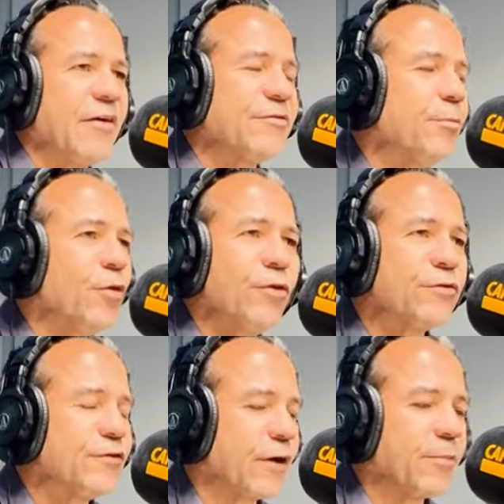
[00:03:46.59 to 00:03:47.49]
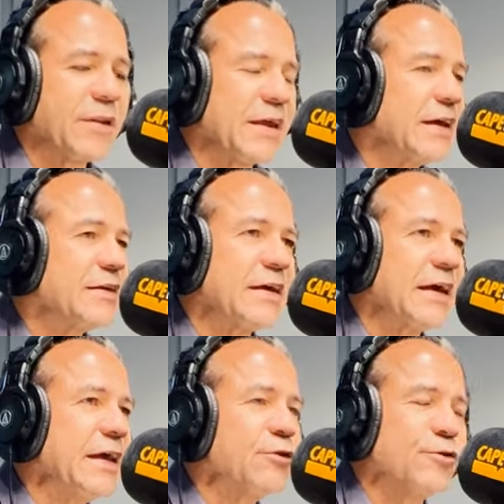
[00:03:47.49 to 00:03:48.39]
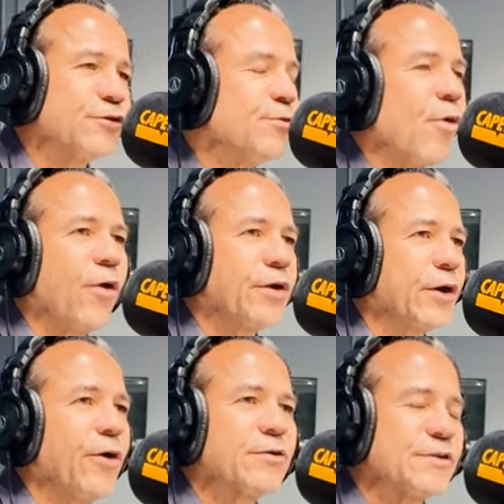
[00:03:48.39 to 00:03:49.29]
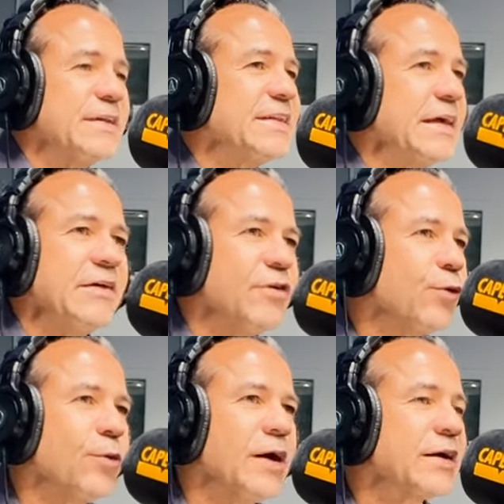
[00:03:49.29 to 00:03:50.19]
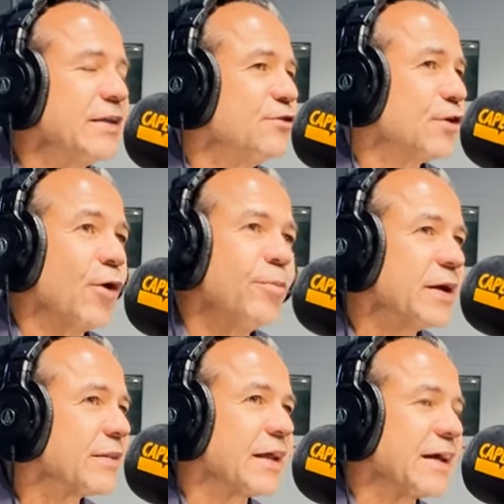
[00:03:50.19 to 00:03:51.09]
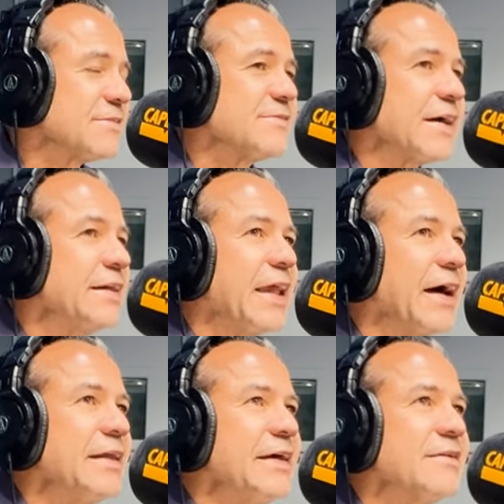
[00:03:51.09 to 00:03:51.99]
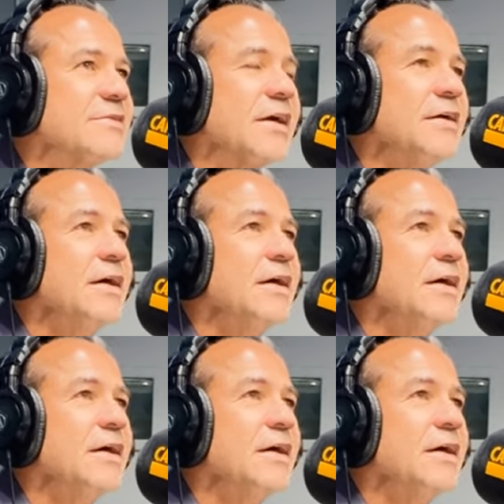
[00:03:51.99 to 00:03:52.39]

I've moved from theatre into small roles in TV work in Joburg that I stayed nine years.